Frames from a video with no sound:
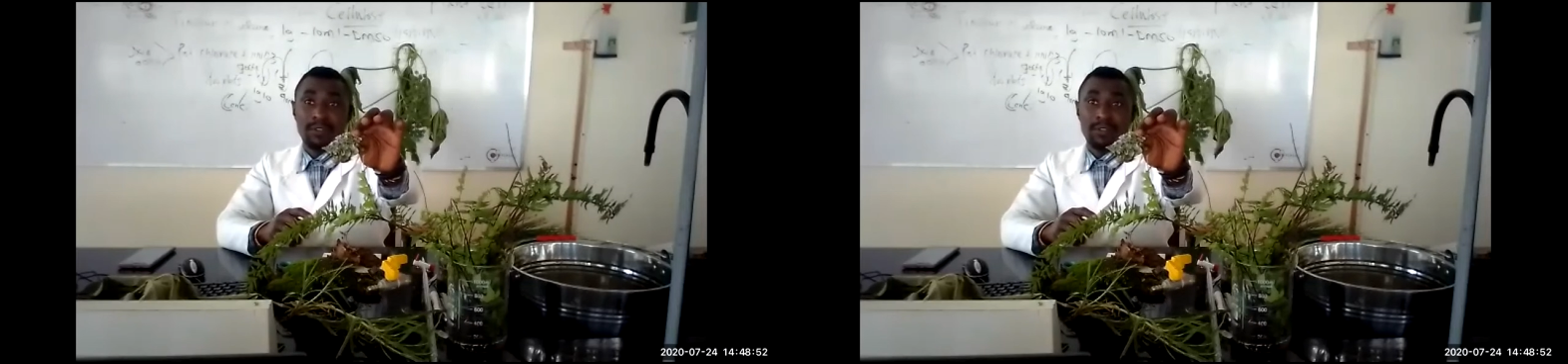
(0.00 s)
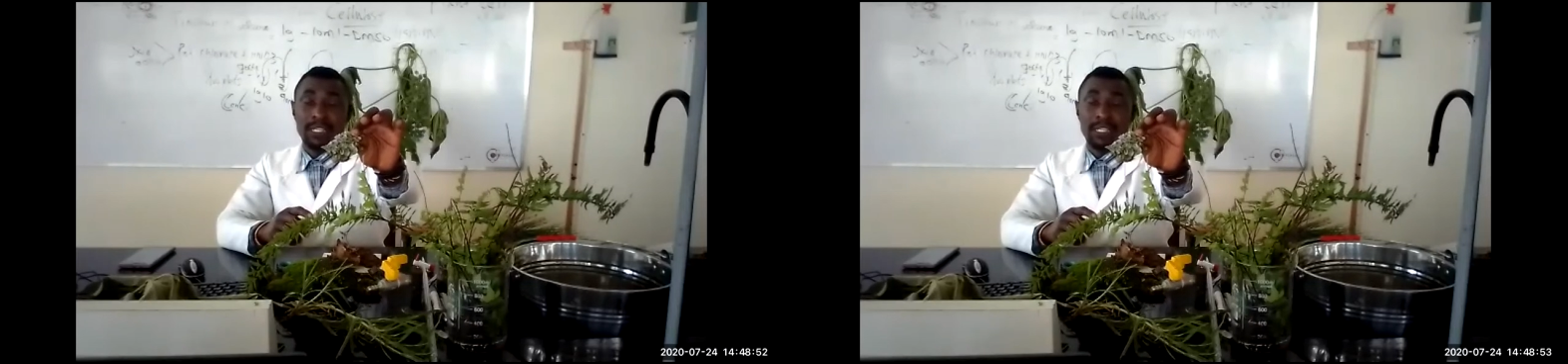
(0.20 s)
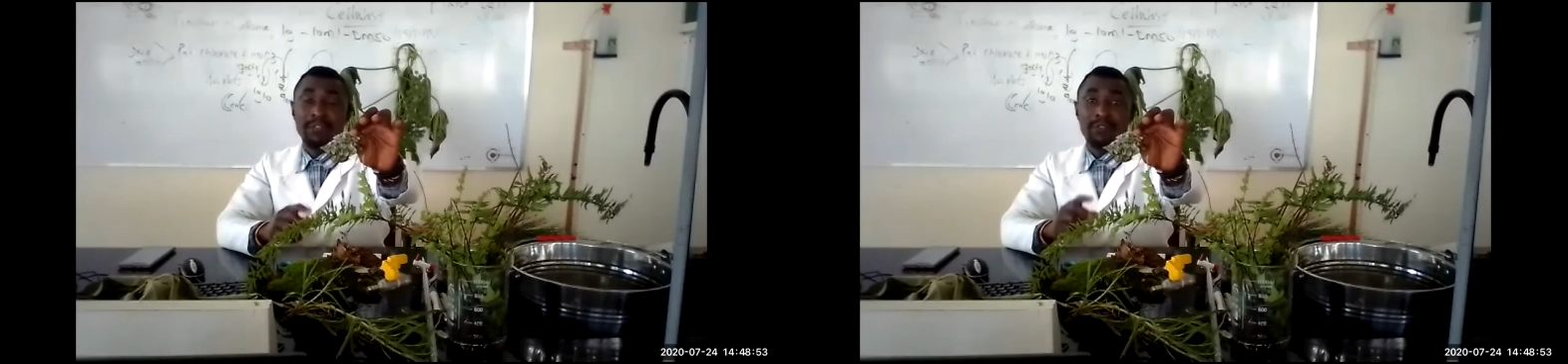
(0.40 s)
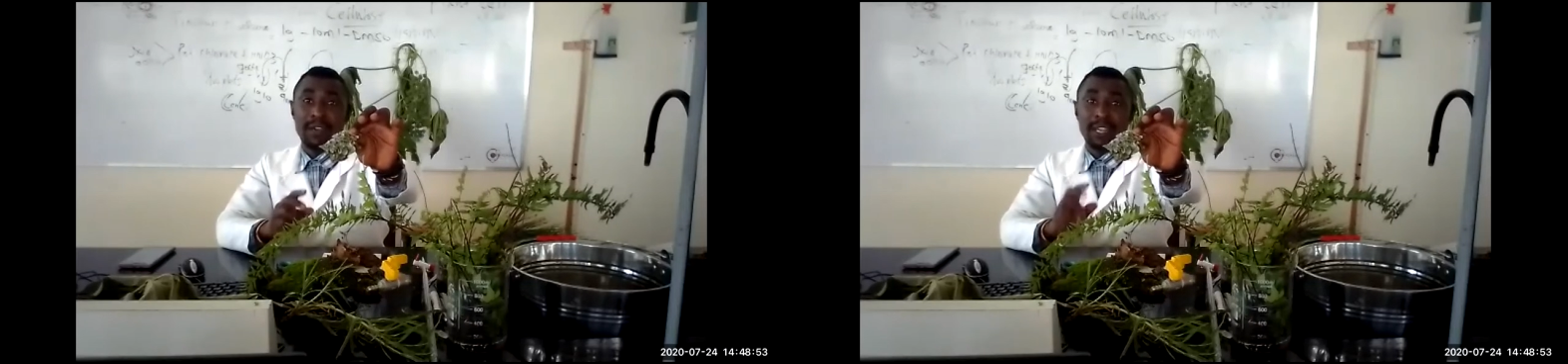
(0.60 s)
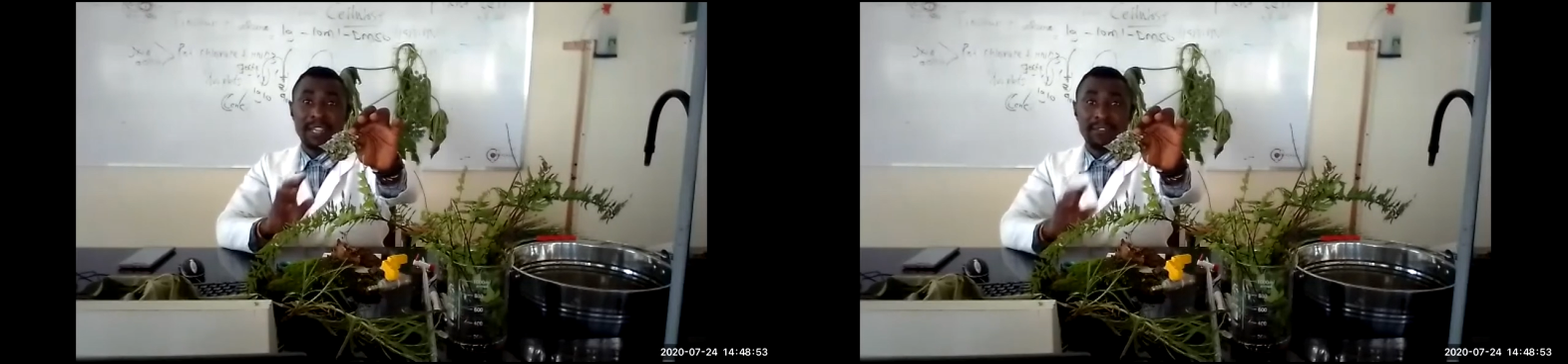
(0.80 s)
If you are
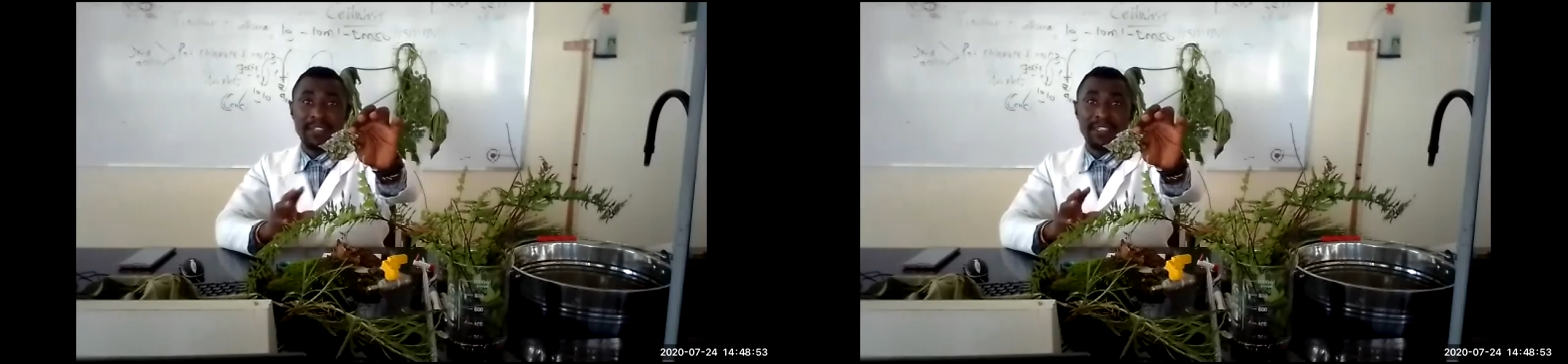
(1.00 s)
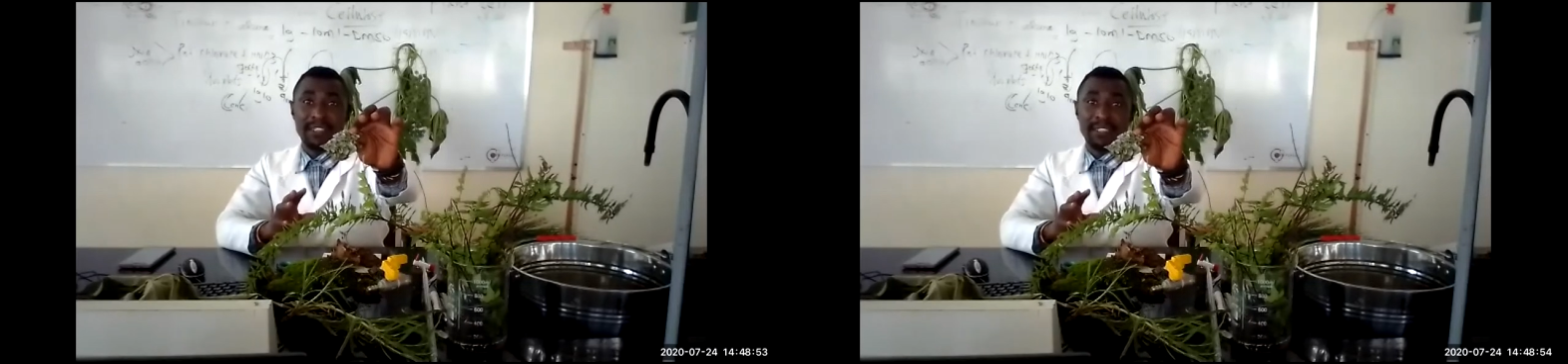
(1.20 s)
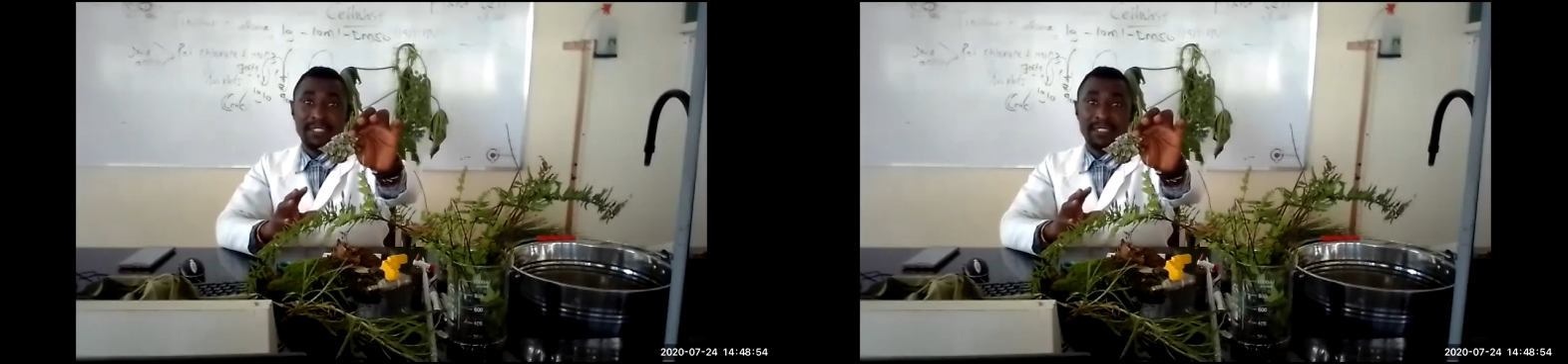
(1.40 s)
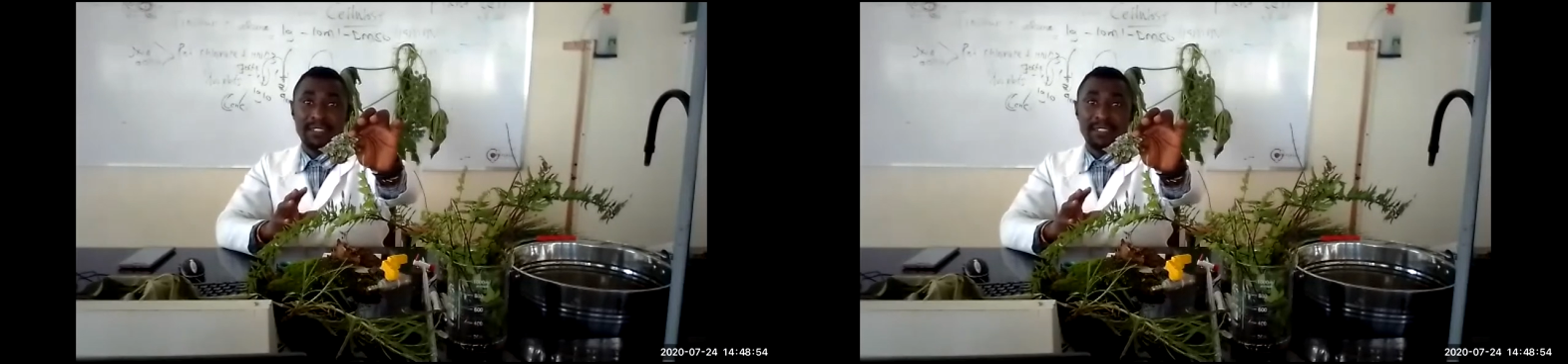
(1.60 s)
living in